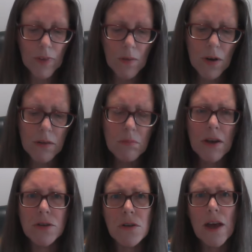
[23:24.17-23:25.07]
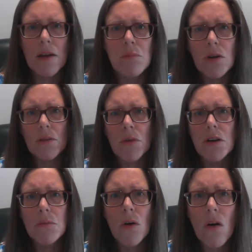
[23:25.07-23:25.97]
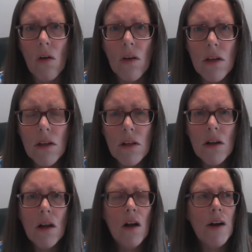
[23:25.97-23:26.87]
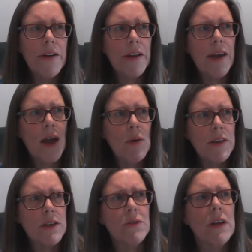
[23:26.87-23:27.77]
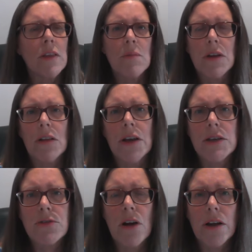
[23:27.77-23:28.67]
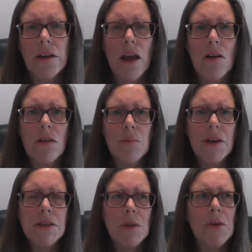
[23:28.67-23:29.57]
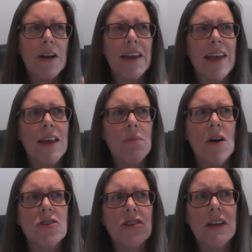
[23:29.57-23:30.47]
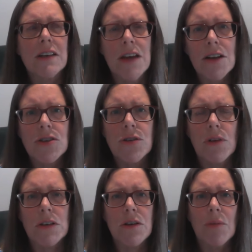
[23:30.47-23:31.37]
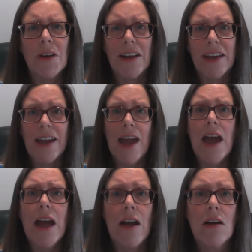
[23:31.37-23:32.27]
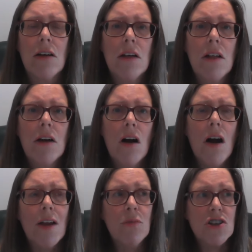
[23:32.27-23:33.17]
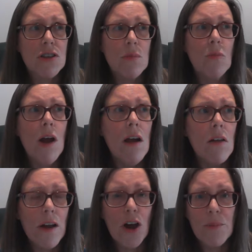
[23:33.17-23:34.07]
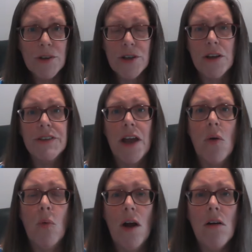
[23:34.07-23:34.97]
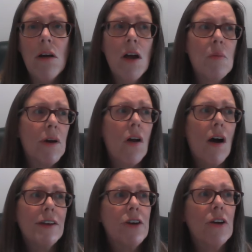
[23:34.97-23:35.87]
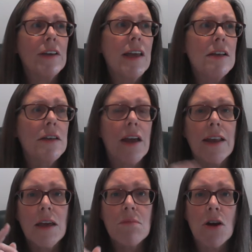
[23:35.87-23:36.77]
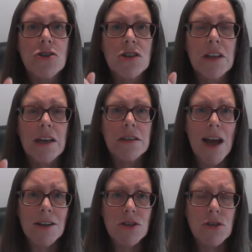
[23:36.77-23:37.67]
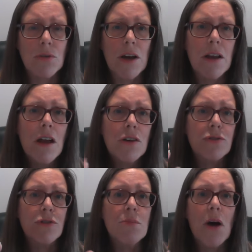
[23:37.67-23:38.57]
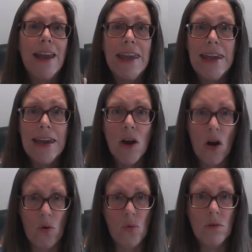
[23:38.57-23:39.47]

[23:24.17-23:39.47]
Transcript: When we do that more and more and more, I don't care what they're doing in the Middle East right now because I'm not going to get emotionally attached to it, so I'm not going to care. I wish them well. I hope it turns out well, but I don't need to get emotionally attached to it through my ego.